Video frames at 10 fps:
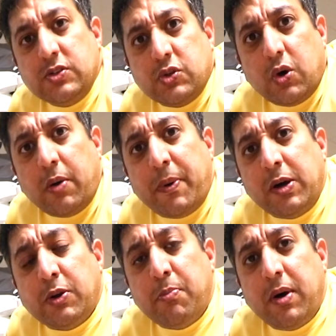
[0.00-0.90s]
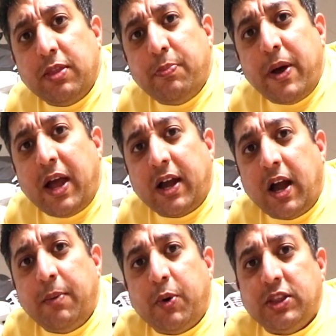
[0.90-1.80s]
So about a month back,
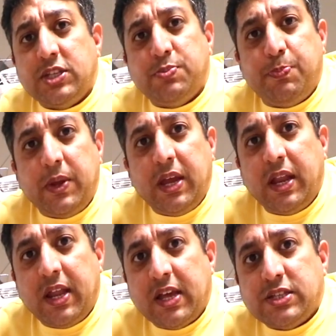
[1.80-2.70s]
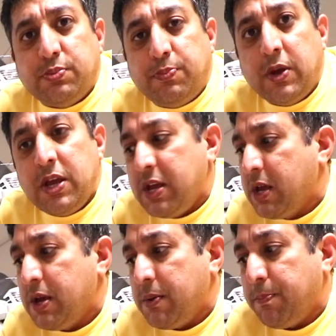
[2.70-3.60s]
I bought this PNS
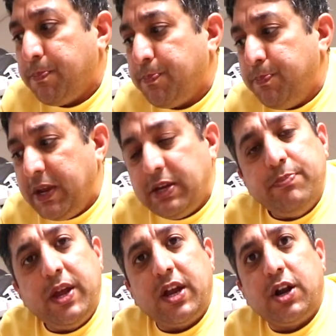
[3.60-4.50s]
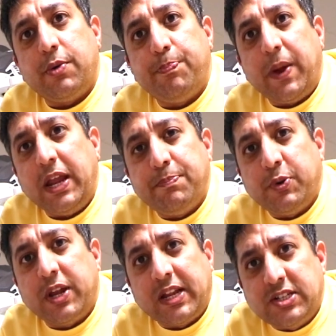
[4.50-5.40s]
Bead Maker paint
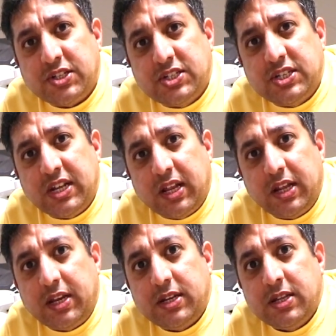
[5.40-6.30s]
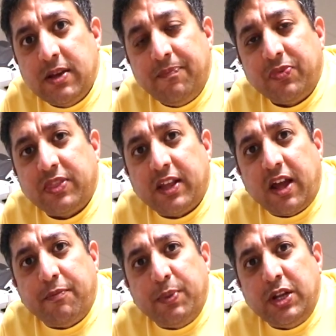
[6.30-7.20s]
protector sealant that
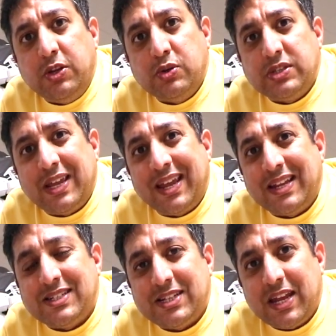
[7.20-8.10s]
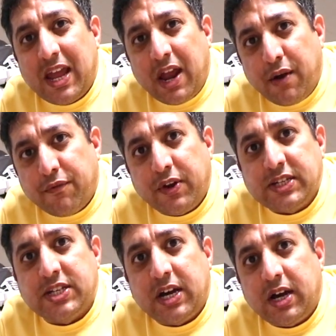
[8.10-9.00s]
I've been using it every
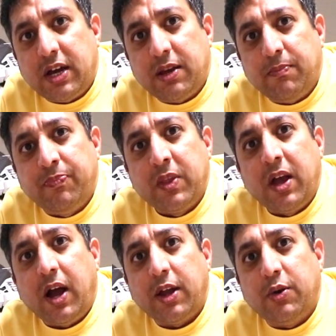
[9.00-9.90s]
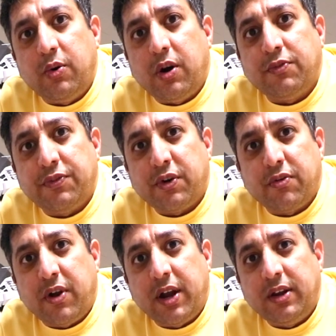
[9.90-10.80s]
time I go out for a
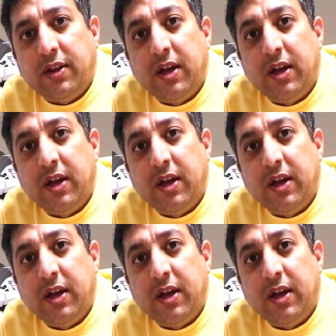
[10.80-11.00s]
ride.